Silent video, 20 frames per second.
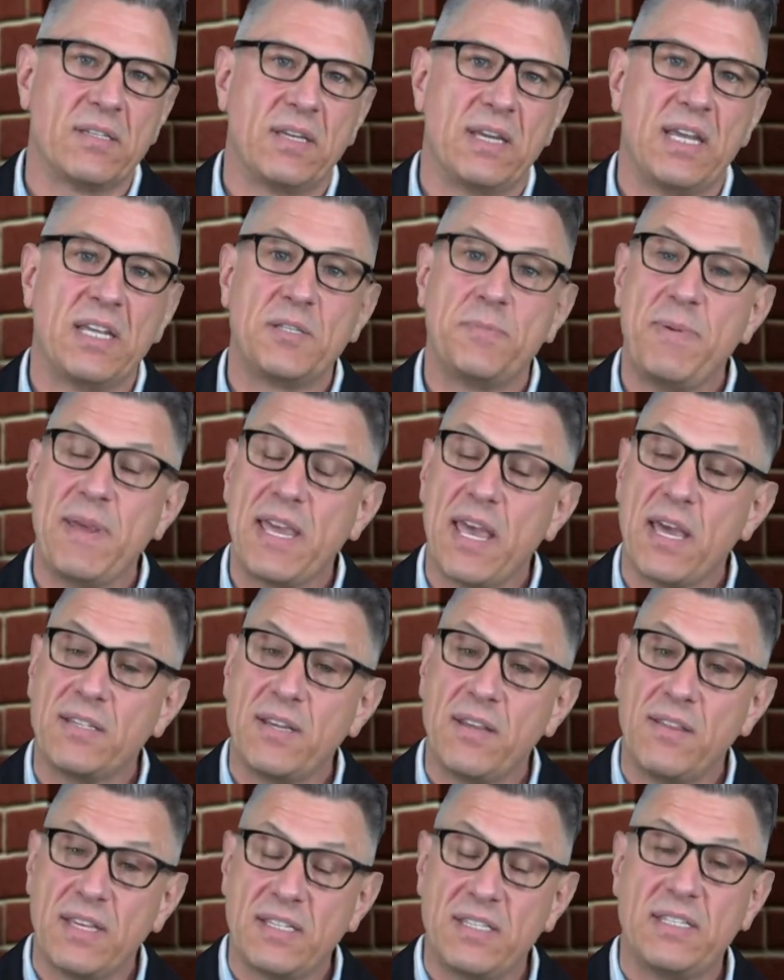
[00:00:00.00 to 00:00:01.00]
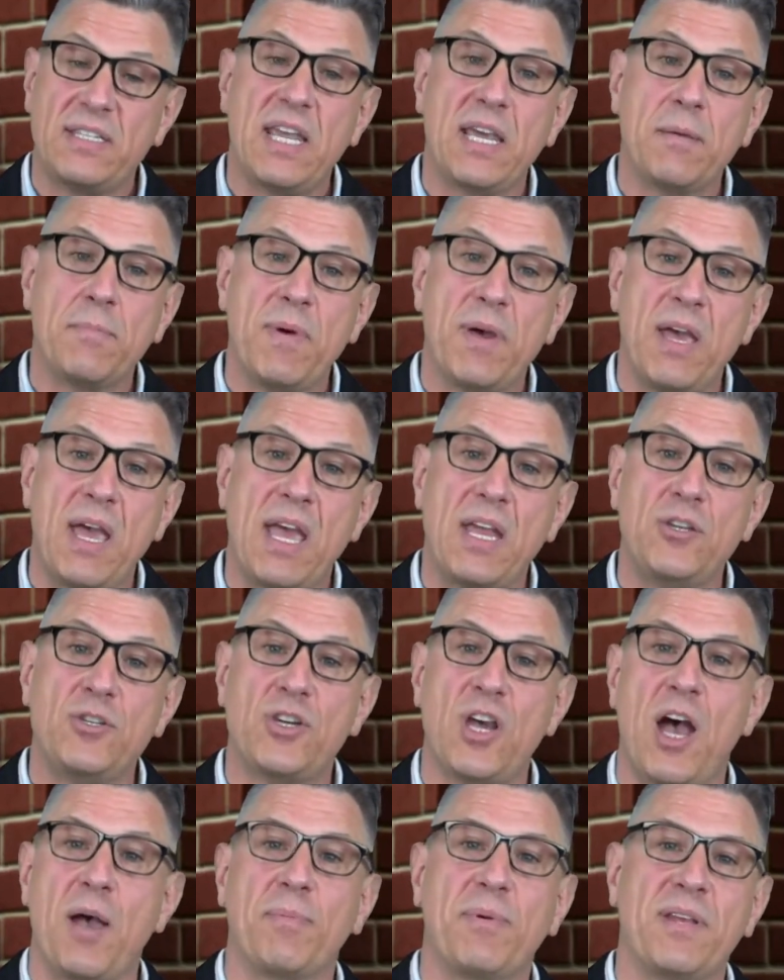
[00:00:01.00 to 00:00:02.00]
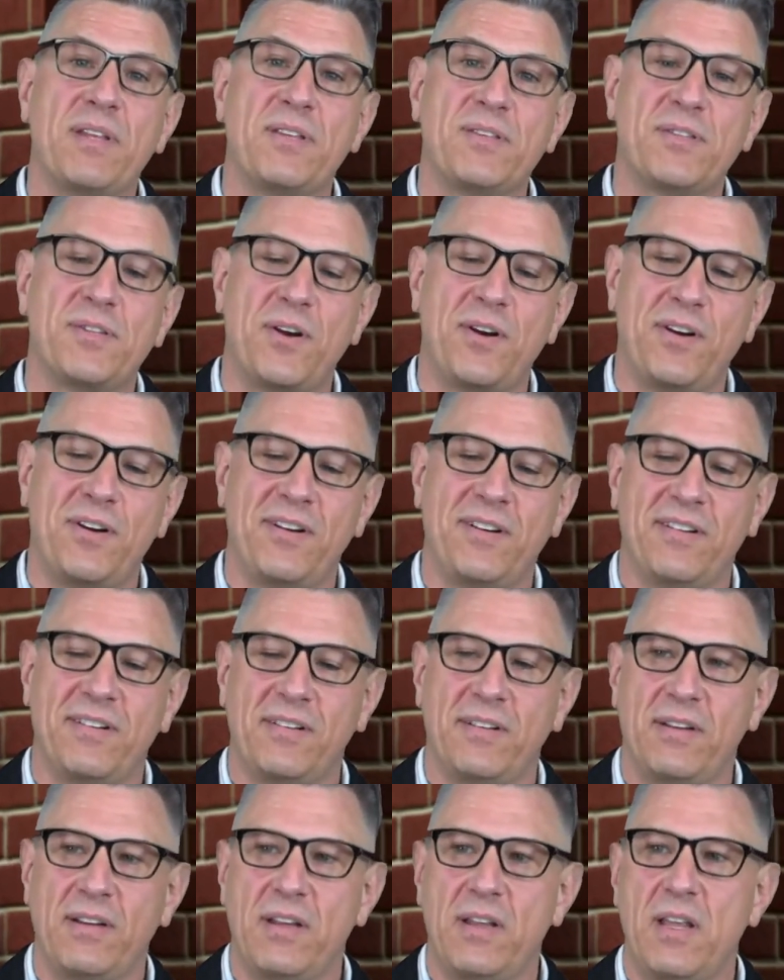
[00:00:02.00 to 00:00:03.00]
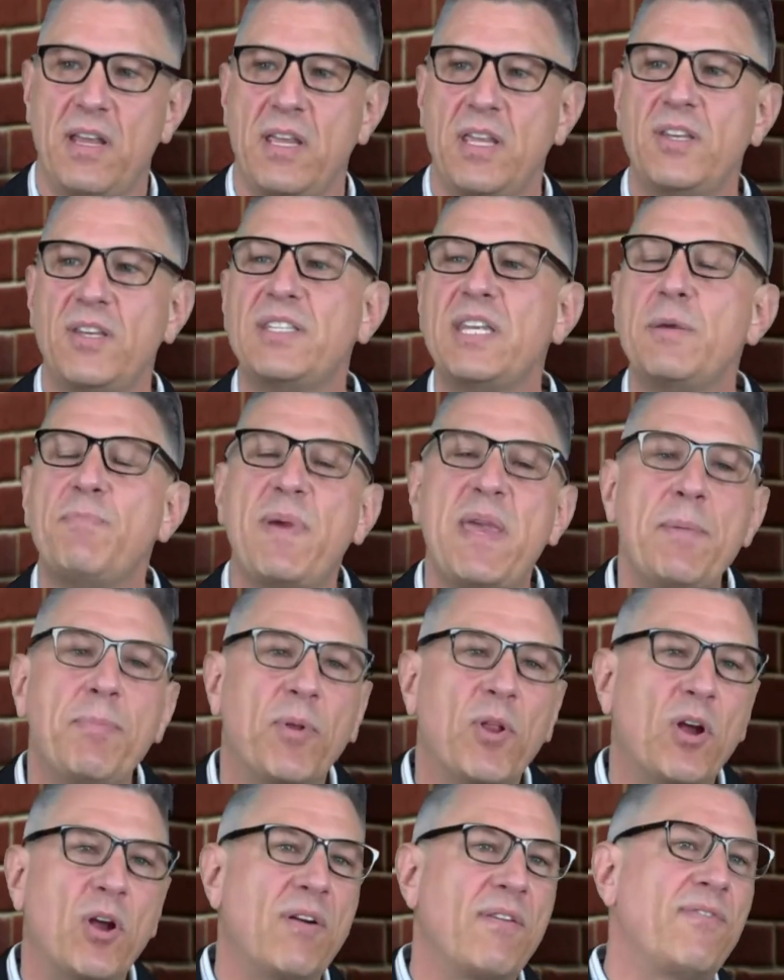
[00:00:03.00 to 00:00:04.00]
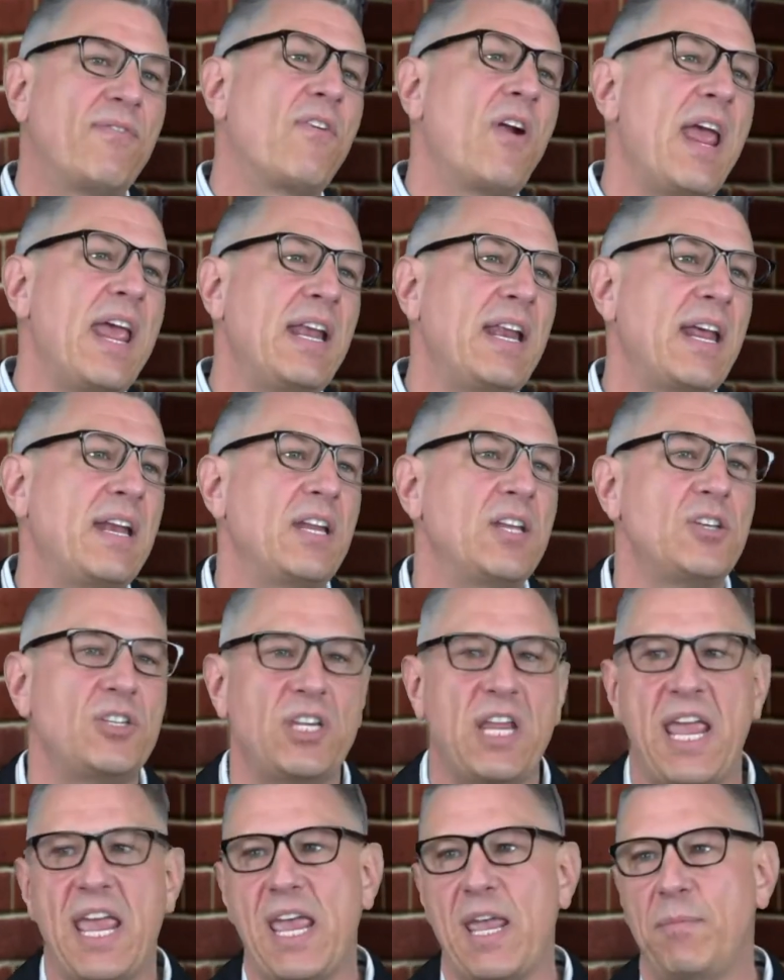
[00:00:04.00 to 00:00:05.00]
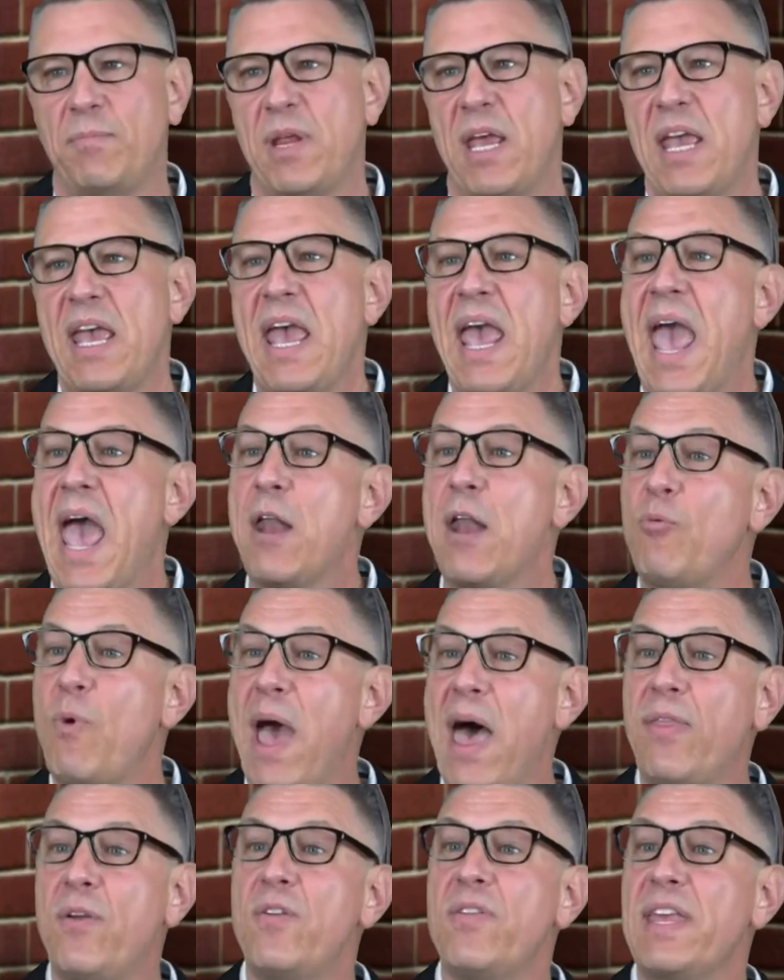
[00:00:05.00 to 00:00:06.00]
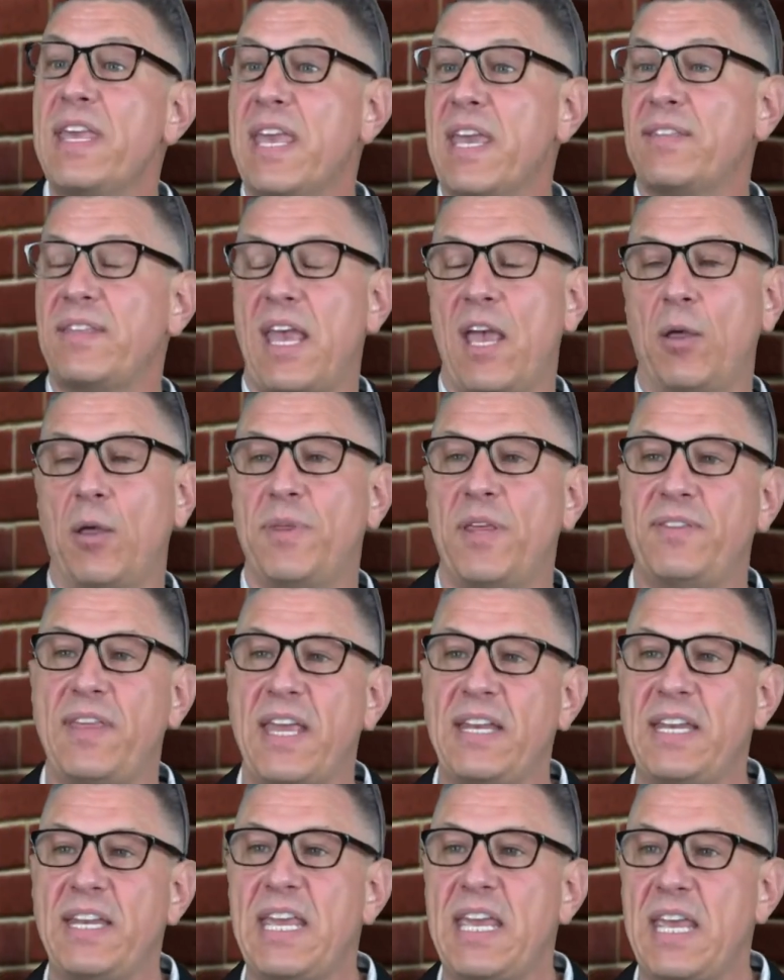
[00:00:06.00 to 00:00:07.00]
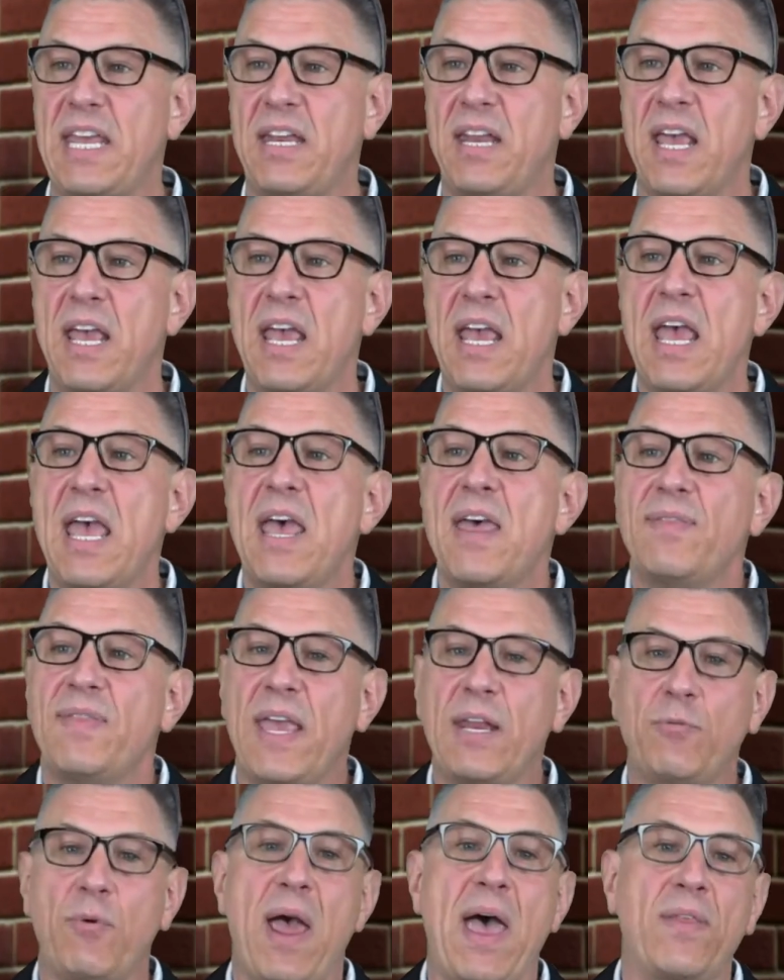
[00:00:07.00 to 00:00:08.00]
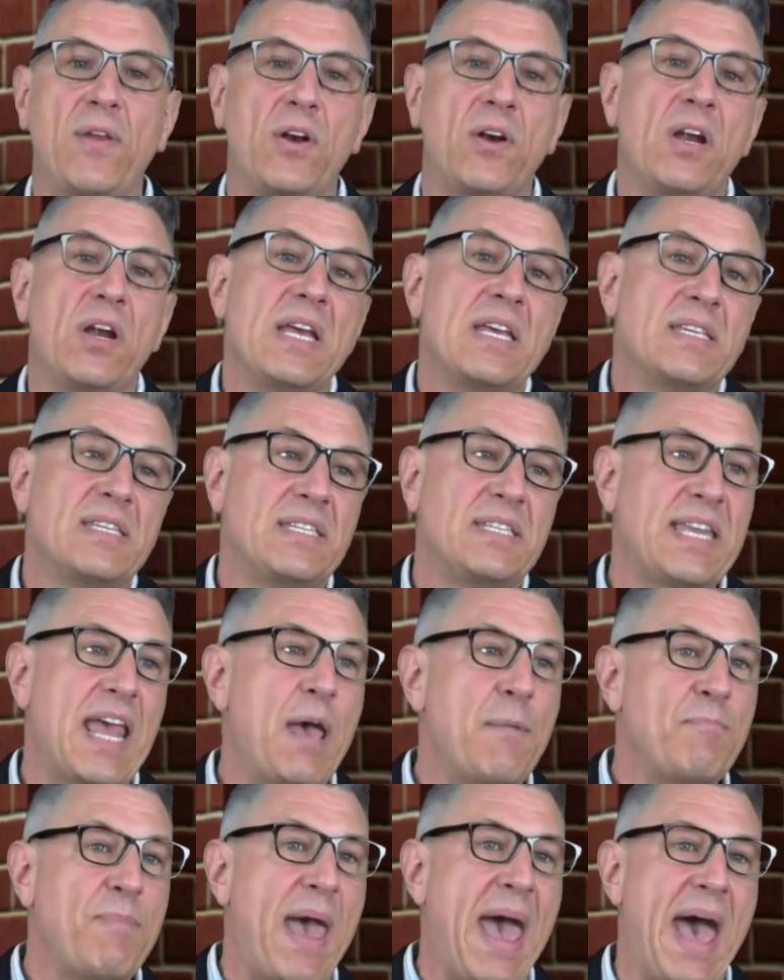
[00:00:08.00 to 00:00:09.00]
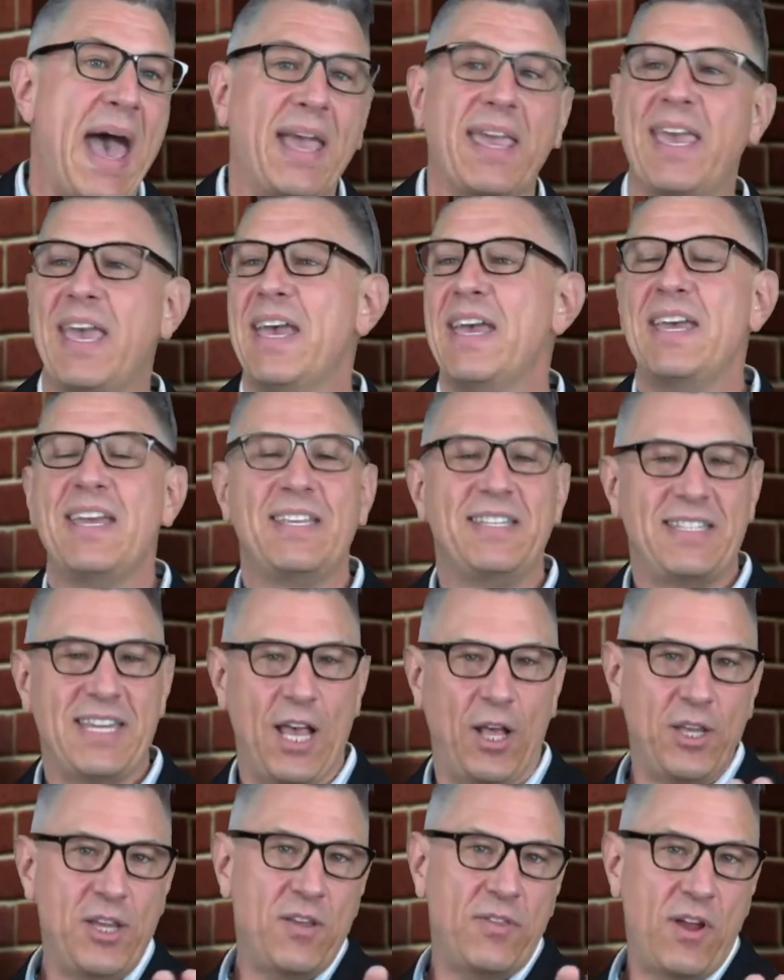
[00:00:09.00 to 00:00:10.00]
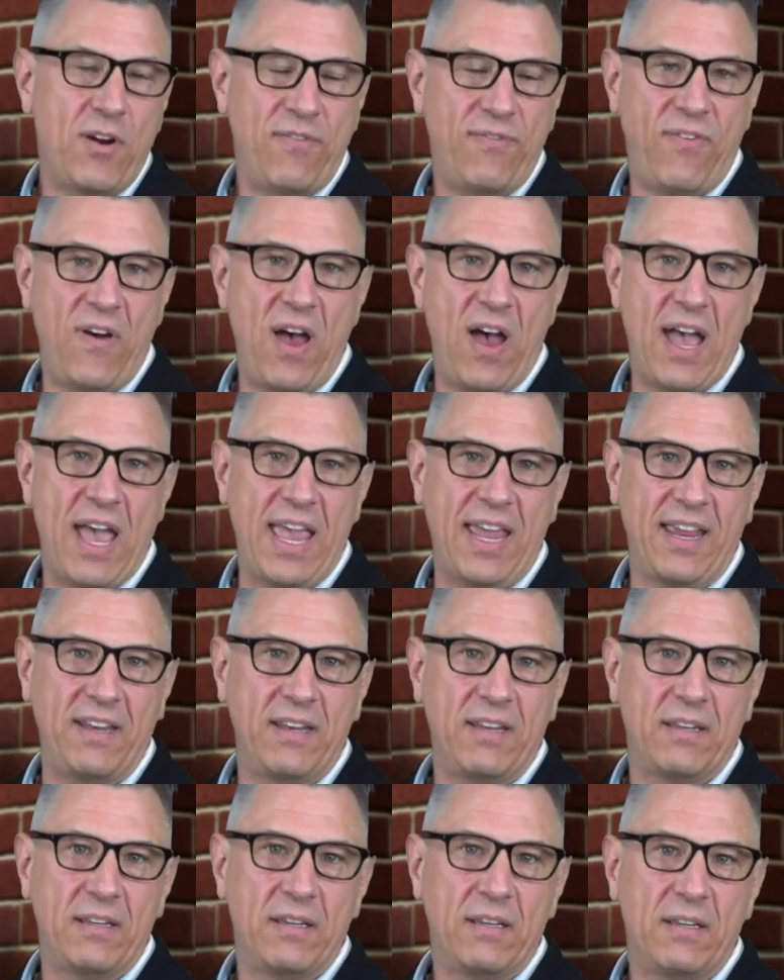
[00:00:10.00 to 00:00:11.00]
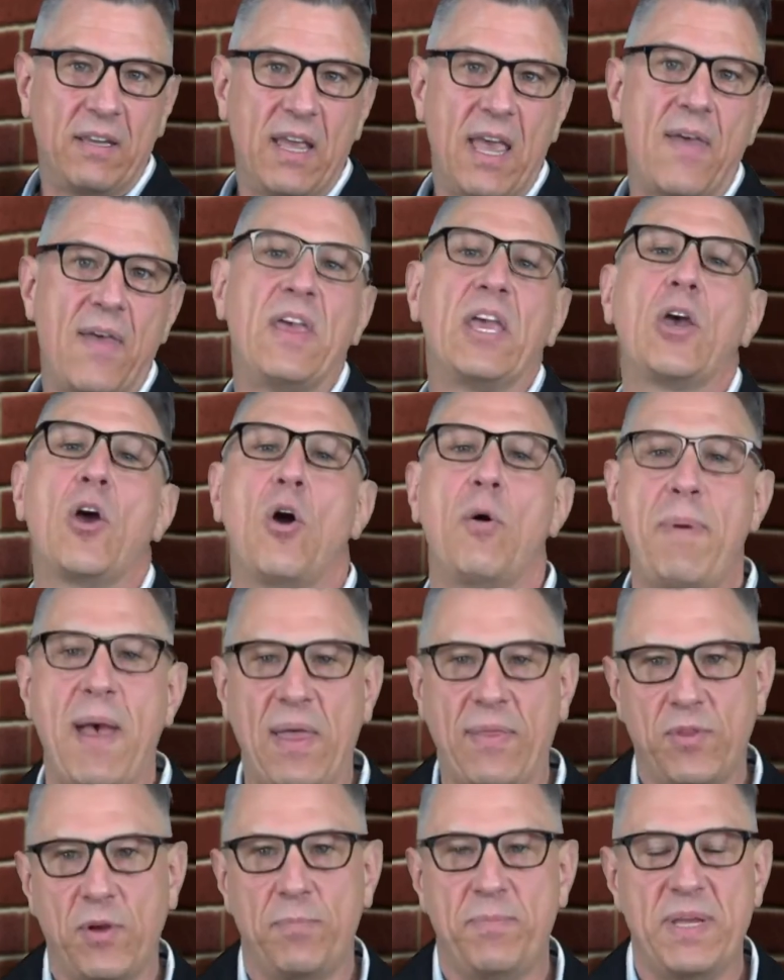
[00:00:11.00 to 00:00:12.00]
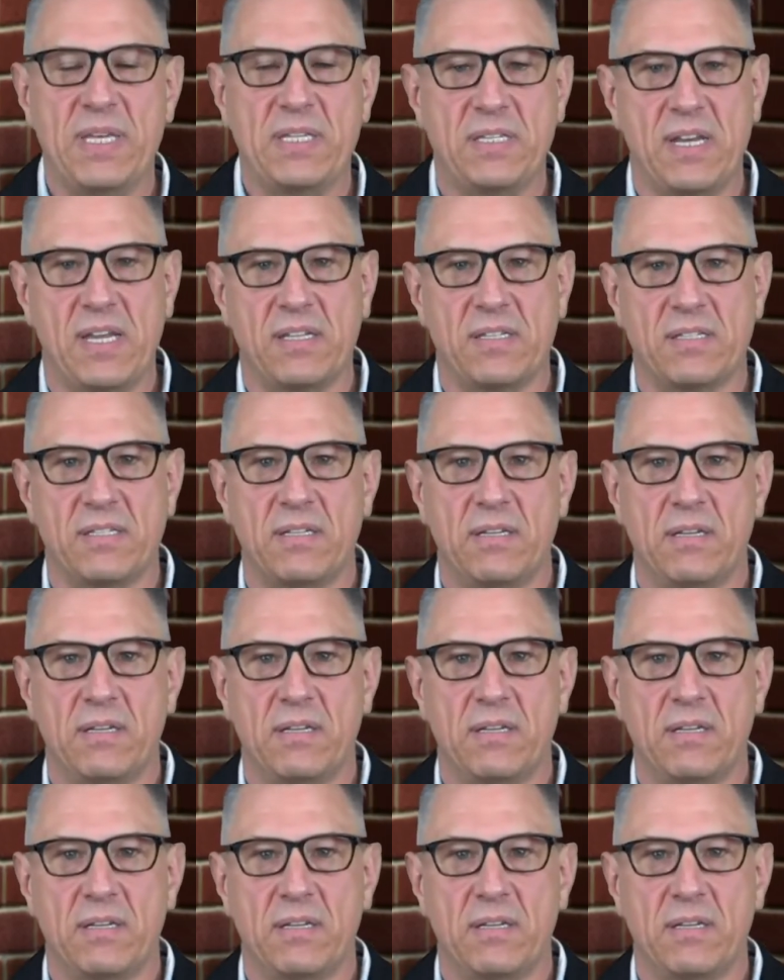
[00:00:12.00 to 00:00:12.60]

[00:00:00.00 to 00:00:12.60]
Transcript: it's because of the stigma and job concern. You see, people are afraid and ashamed, and rather than get the help that they need, they'd rather step back, tell you they're fine, and then go about their business.